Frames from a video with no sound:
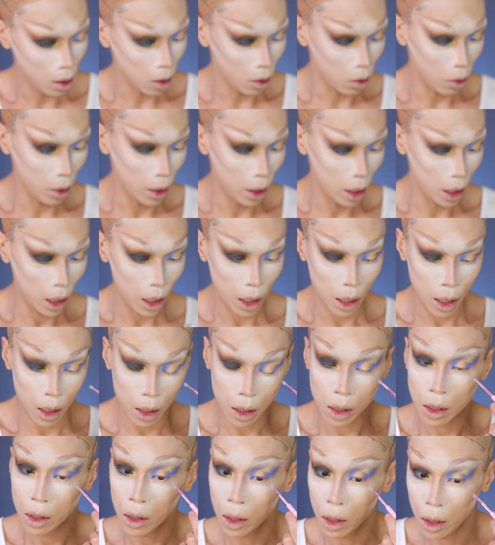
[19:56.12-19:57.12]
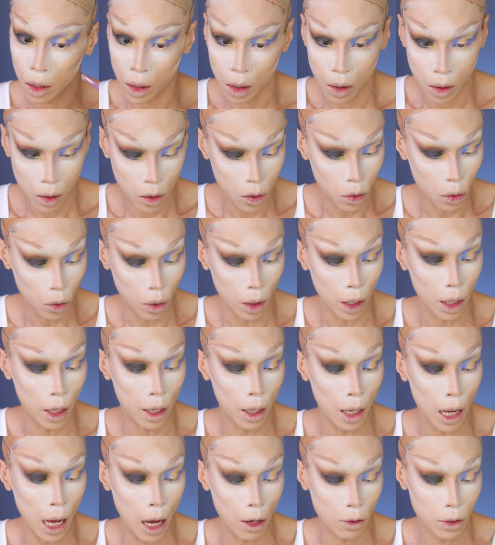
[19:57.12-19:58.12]
Going in to the
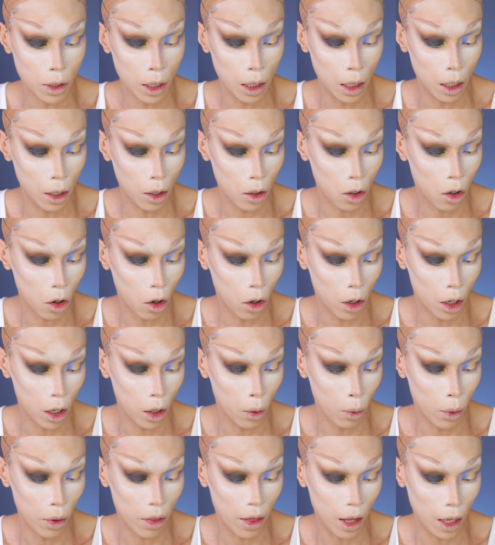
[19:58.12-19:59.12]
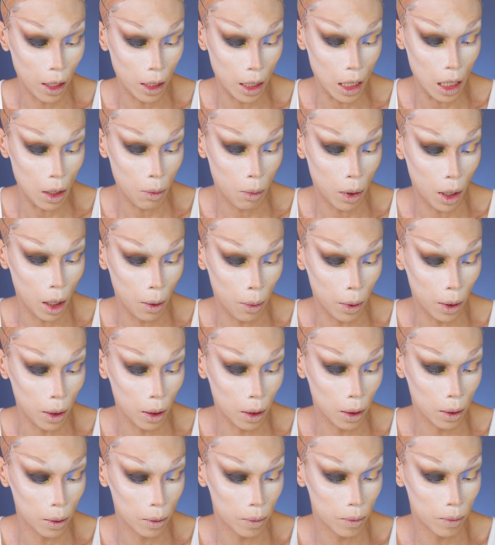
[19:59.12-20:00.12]
outer and inner corner with that deep purple.
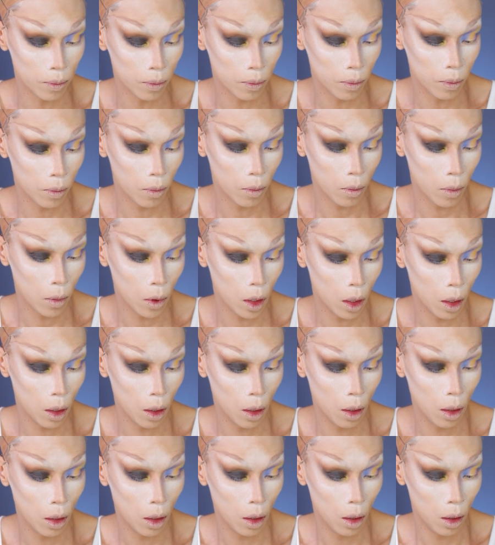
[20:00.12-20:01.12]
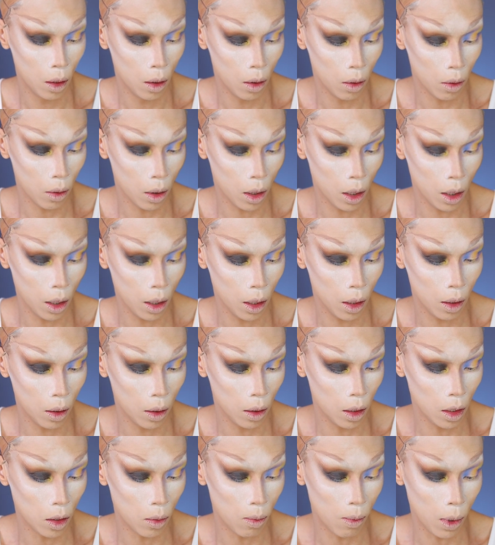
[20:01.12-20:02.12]
Okay,
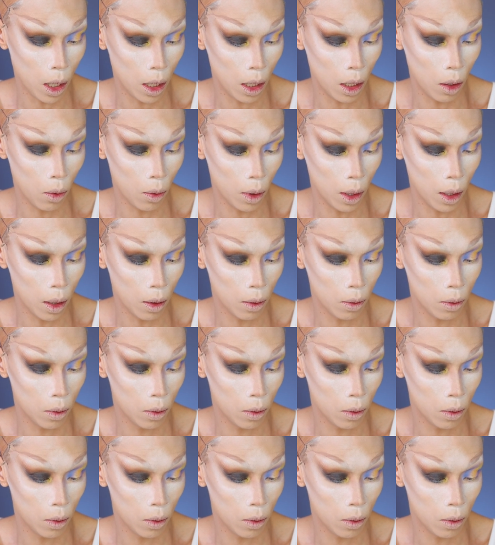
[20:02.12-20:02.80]
this muddy one.